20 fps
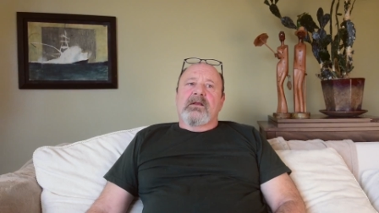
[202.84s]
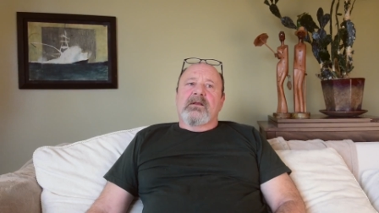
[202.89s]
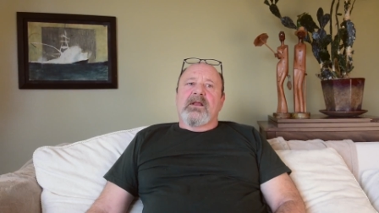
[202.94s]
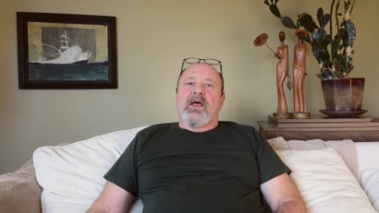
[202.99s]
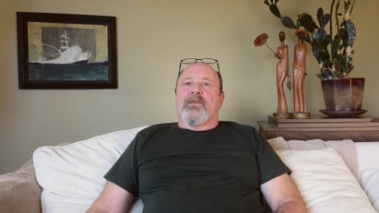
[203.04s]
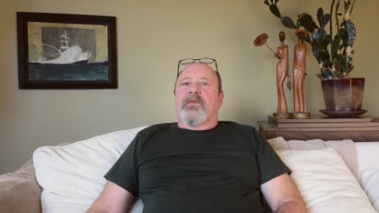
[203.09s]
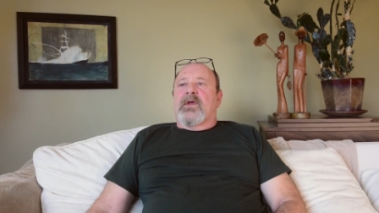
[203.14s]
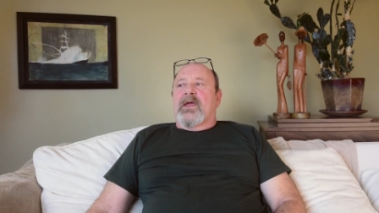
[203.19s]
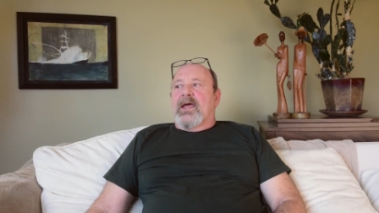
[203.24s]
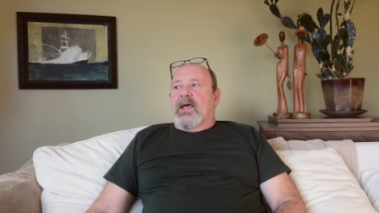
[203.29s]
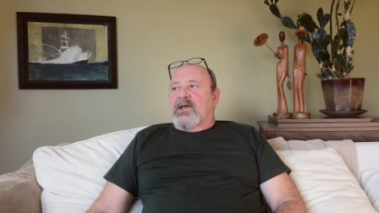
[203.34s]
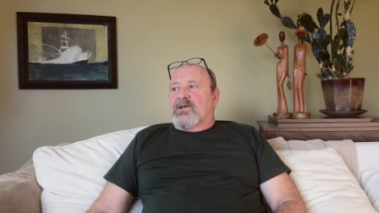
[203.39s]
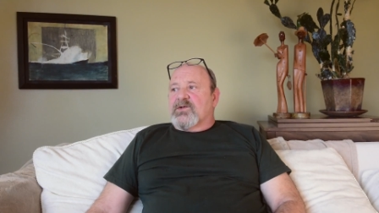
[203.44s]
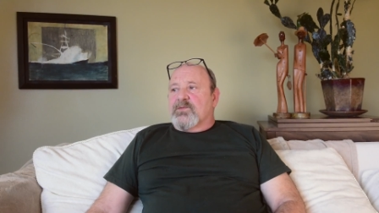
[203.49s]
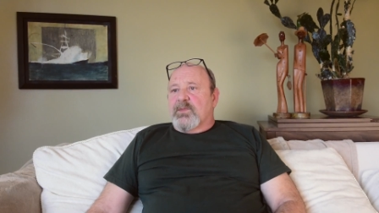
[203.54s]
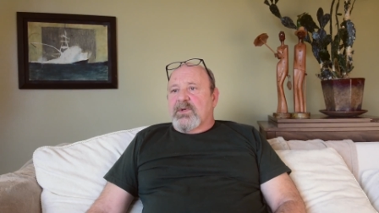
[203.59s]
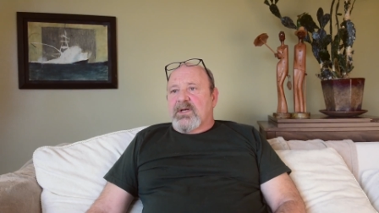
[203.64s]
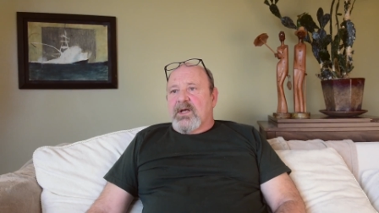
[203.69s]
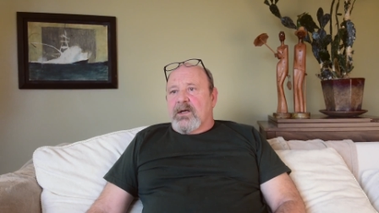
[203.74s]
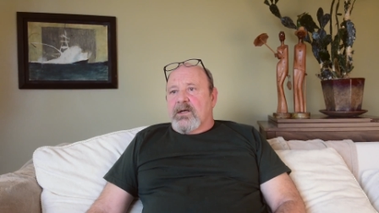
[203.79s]
Nothing has
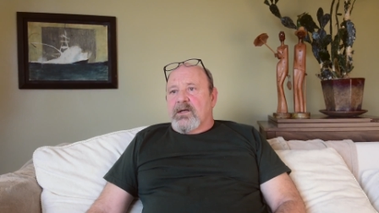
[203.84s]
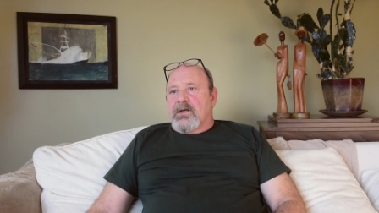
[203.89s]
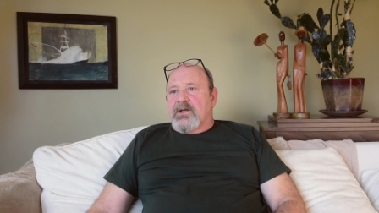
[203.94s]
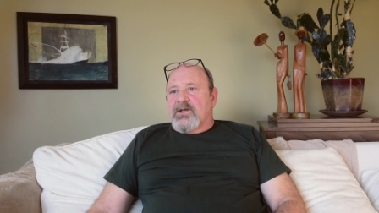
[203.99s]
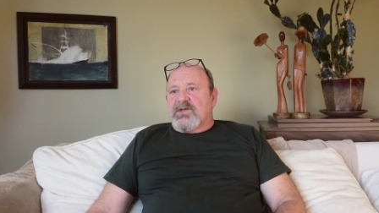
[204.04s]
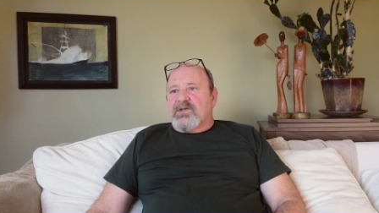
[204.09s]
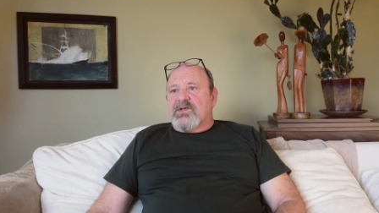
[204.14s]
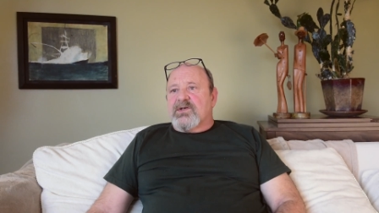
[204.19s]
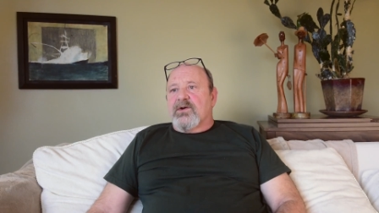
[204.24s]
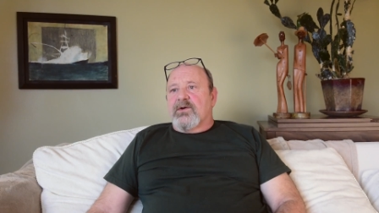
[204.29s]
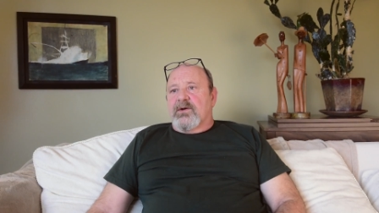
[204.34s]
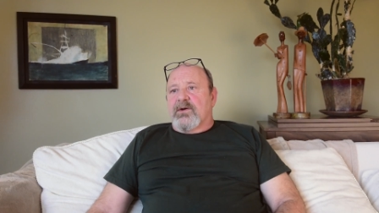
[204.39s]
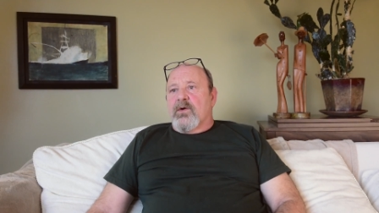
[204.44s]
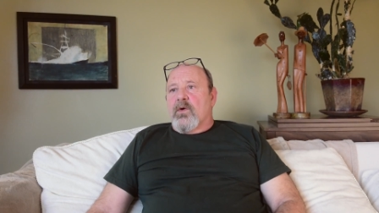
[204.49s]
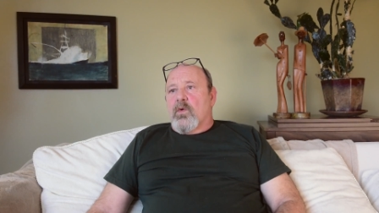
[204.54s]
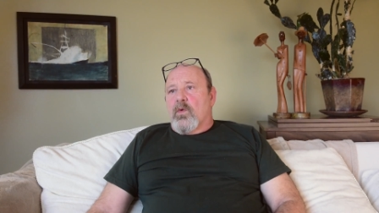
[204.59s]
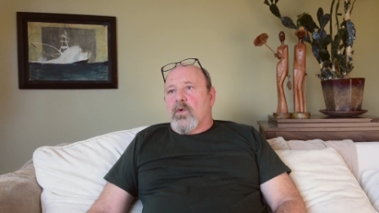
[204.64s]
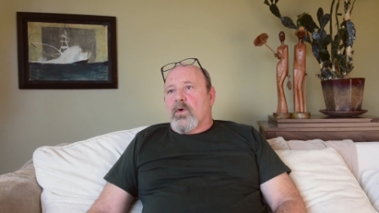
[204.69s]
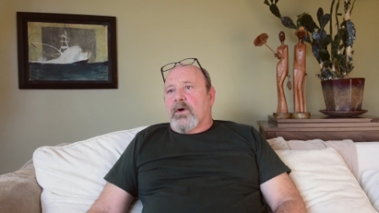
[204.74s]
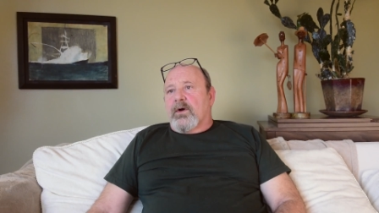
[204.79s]
to be done in a certain
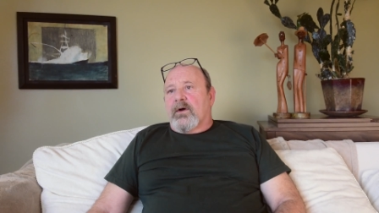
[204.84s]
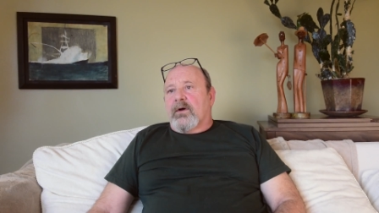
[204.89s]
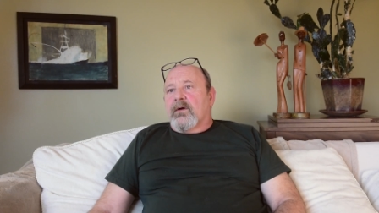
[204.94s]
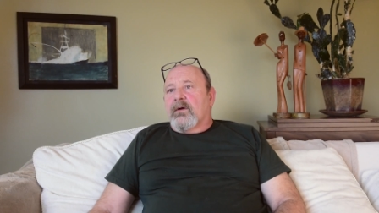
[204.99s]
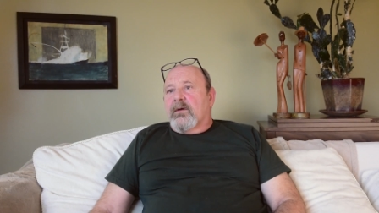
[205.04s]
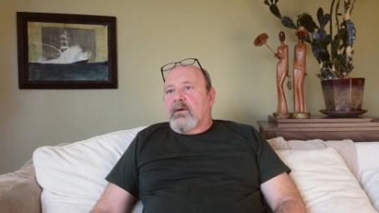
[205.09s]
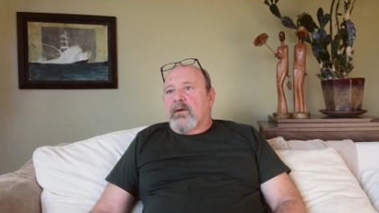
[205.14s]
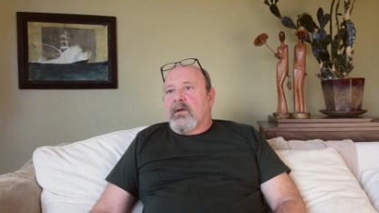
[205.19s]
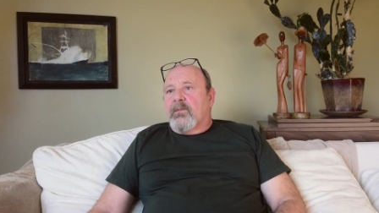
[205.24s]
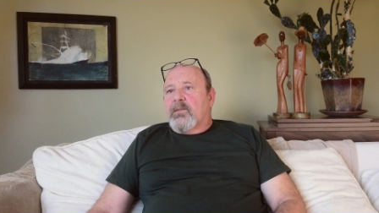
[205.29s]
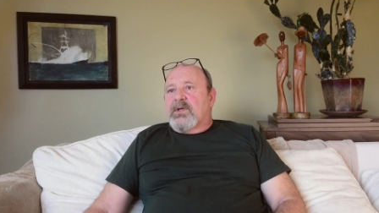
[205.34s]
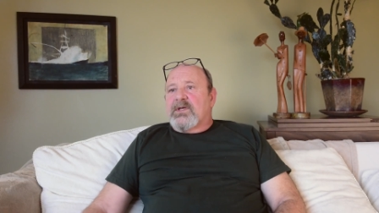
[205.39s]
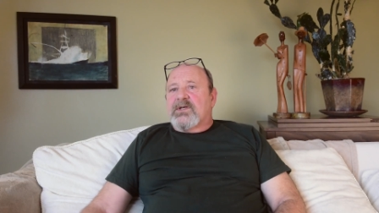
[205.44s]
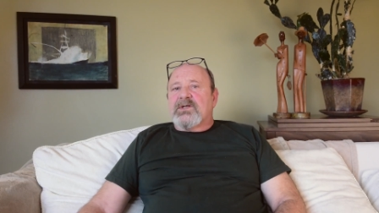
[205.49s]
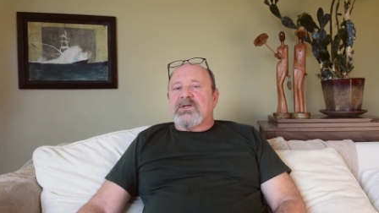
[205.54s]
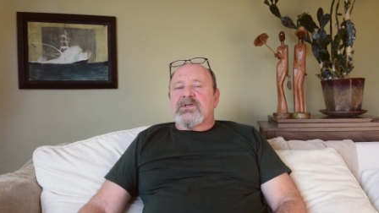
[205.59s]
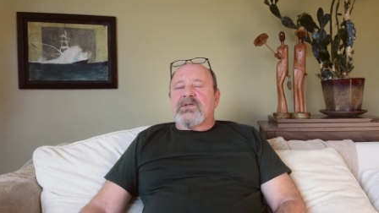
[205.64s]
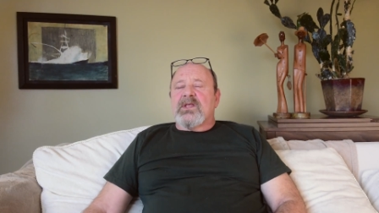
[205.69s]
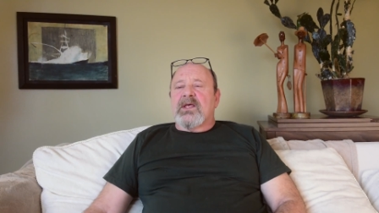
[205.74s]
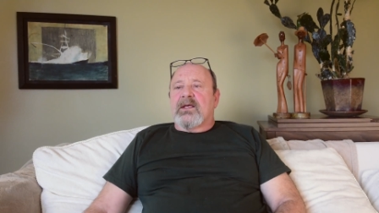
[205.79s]
order
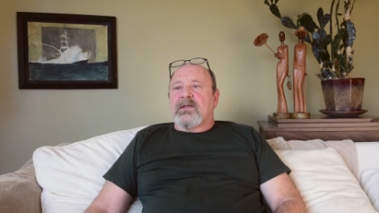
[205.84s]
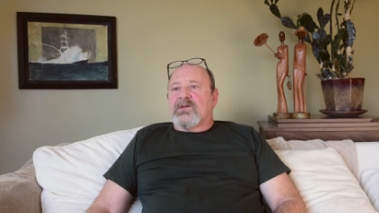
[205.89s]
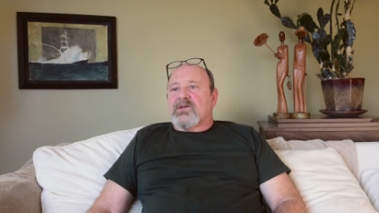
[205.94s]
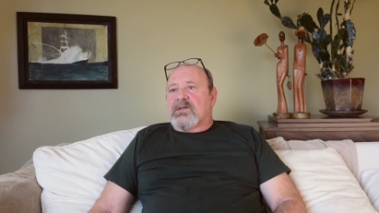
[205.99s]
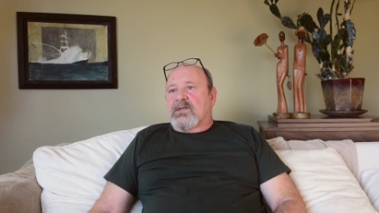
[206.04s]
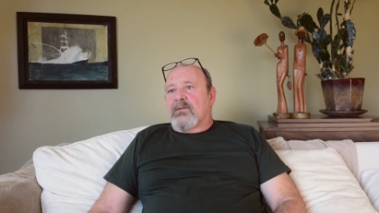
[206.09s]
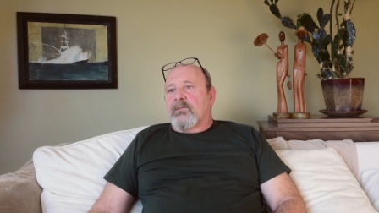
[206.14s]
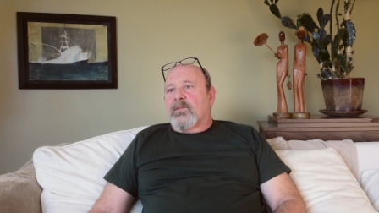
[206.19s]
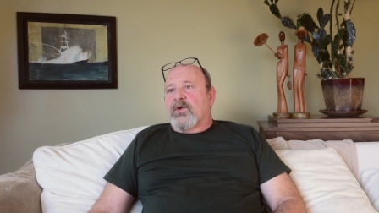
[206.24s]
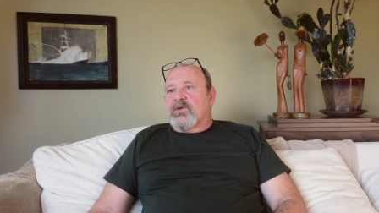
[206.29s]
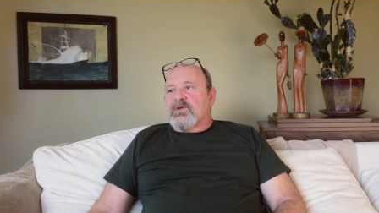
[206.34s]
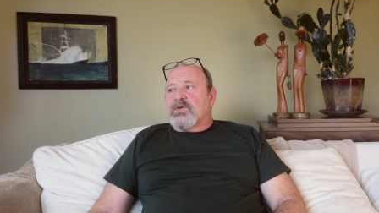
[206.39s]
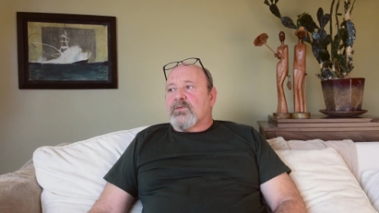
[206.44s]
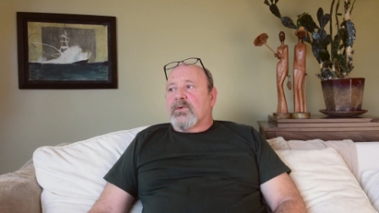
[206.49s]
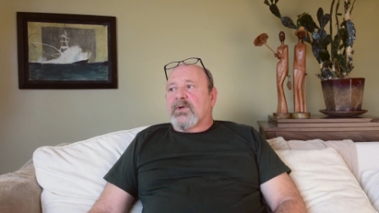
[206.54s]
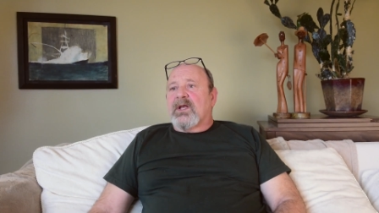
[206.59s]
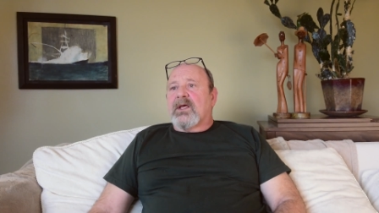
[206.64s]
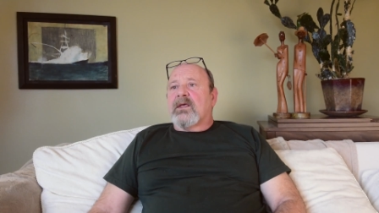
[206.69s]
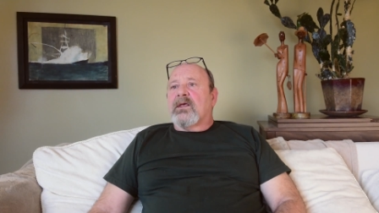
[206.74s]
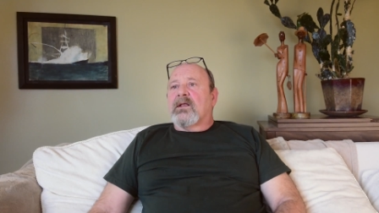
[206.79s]
just that's the most
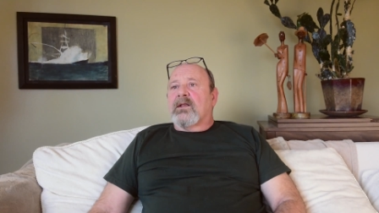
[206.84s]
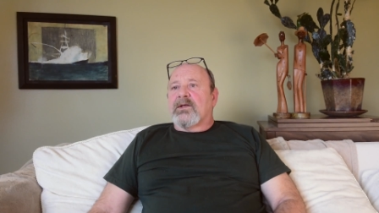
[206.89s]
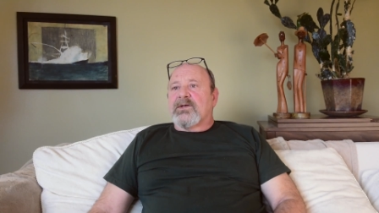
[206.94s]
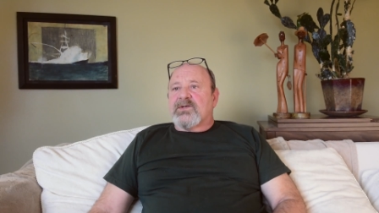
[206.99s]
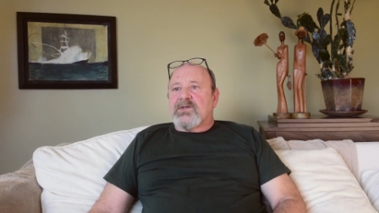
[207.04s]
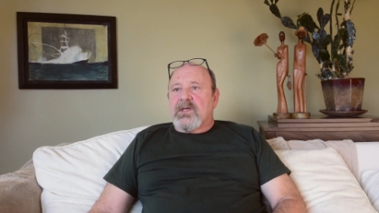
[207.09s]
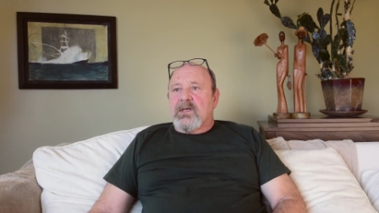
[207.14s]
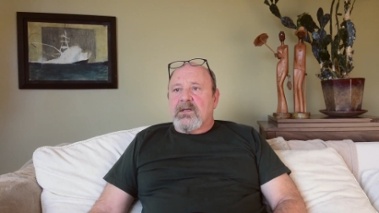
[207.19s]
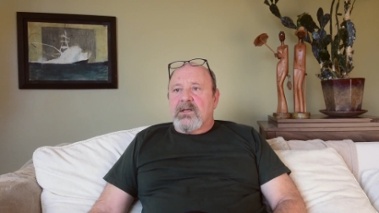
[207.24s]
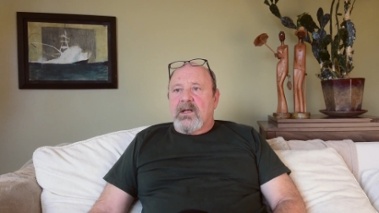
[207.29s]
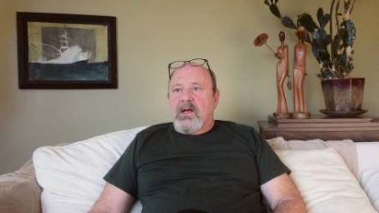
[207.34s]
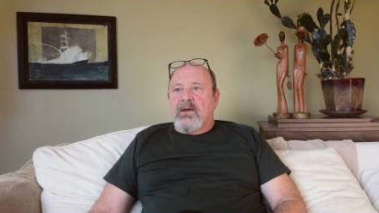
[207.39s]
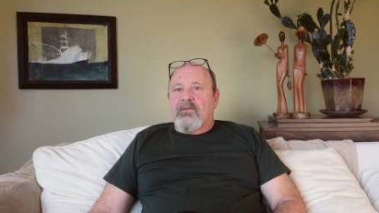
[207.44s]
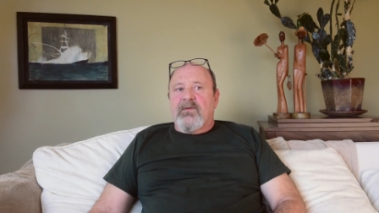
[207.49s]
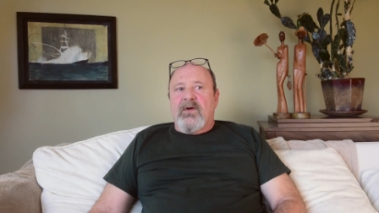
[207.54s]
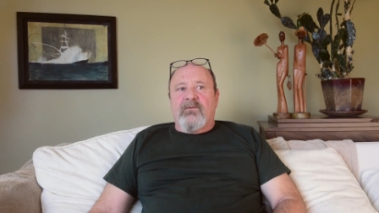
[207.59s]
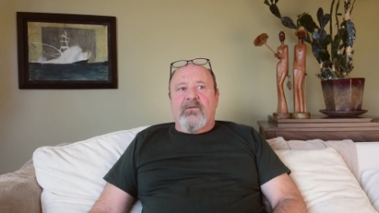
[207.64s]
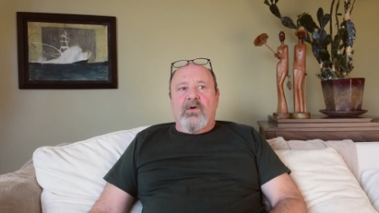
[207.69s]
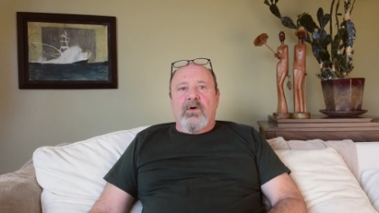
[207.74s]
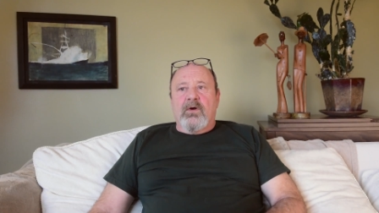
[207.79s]
ridiculous thing that I've
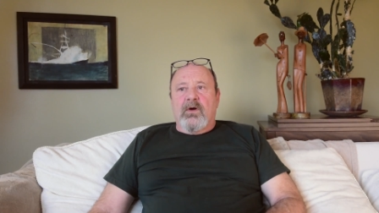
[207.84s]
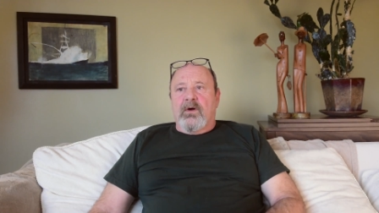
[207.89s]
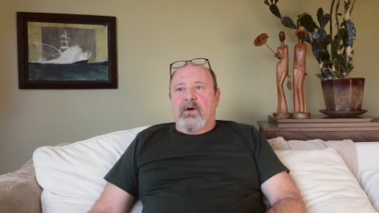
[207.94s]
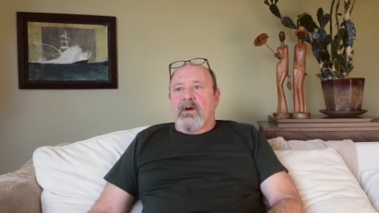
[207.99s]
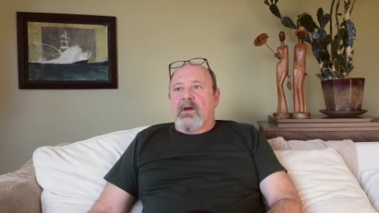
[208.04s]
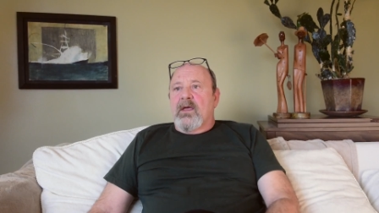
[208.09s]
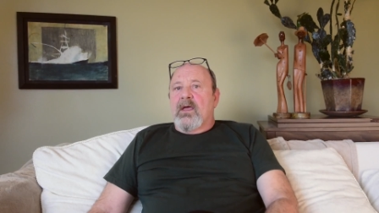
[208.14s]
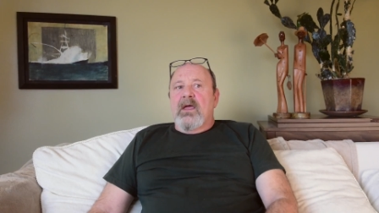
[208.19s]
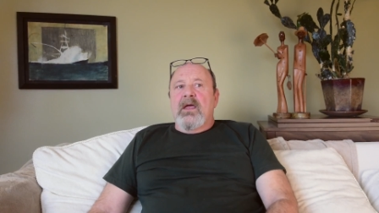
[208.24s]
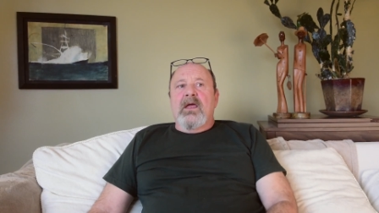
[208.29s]
ever heard.